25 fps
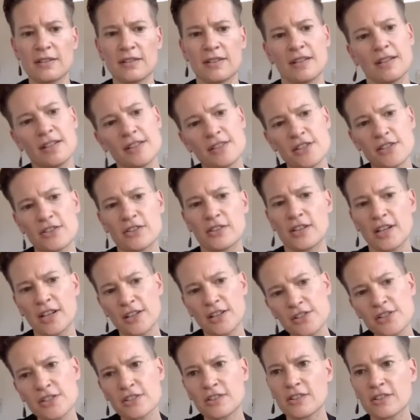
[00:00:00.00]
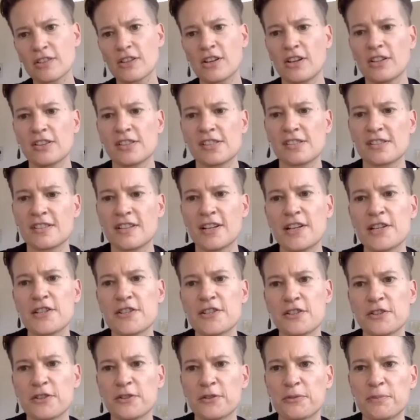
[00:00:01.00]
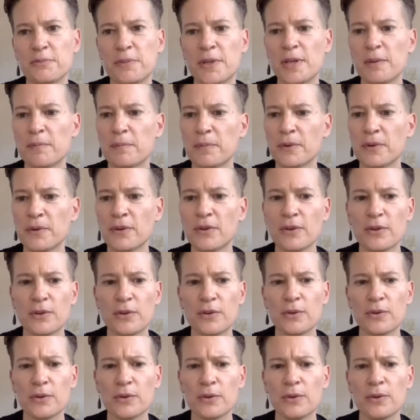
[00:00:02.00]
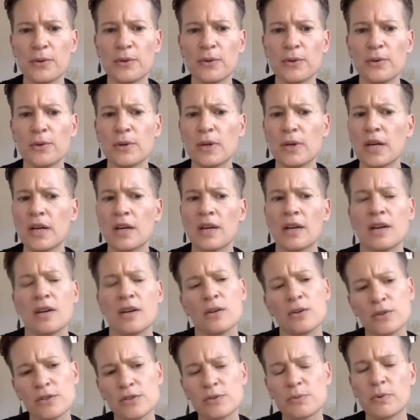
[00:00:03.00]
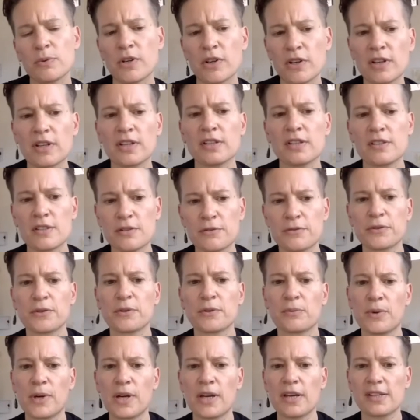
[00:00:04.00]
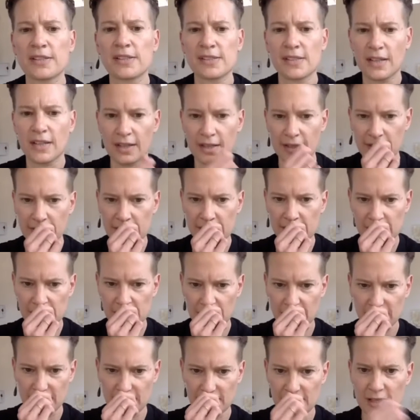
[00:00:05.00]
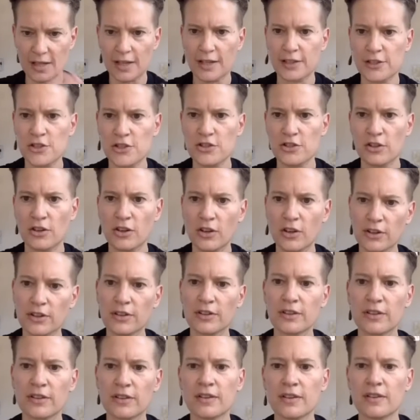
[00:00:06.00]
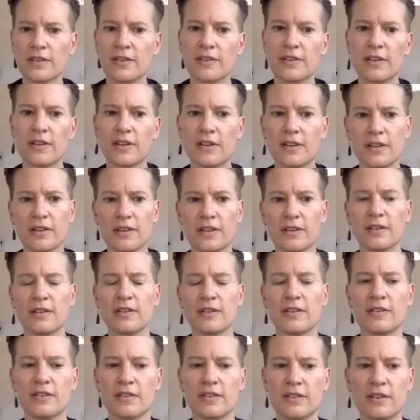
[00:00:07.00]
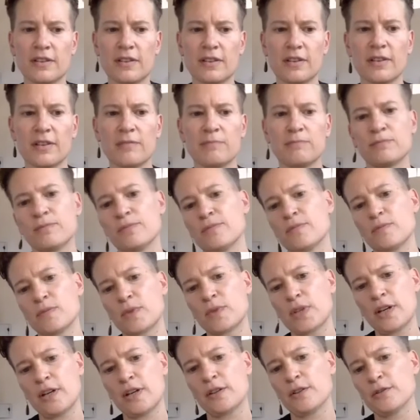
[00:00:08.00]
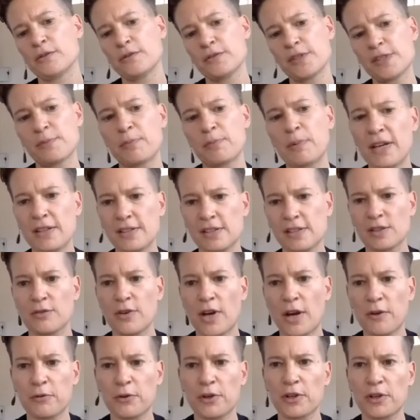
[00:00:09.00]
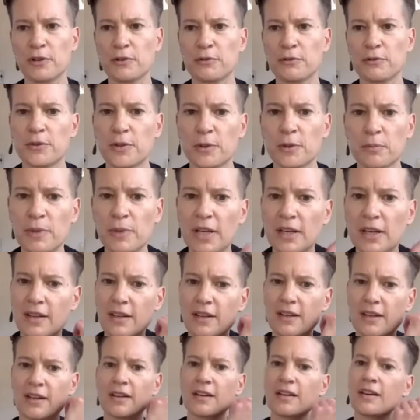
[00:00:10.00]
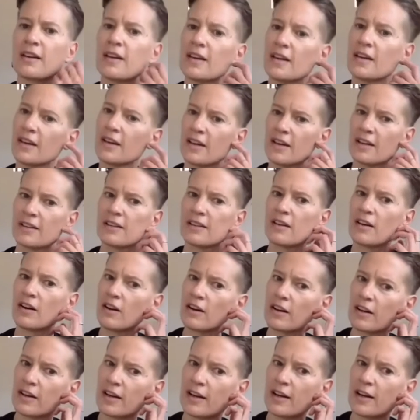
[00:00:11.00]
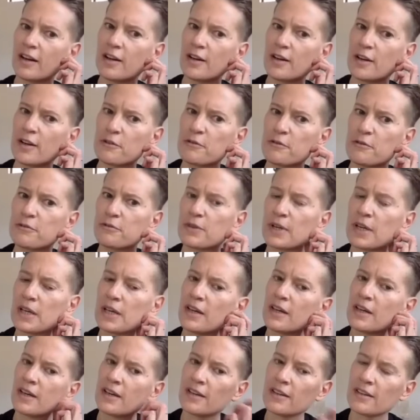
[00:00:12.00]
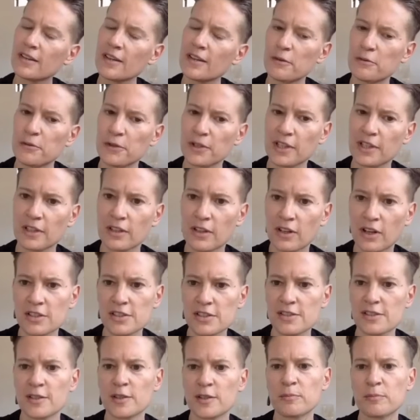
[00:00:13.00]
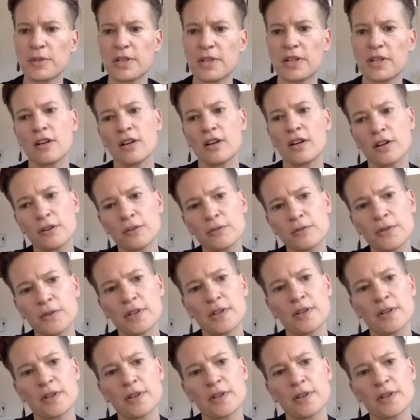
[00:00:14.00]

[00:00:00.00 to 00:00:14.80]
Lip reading: international constellation of people whose work in different ways has touched on the kind of space of African filmmaking and the archive in the African continent, but a lot of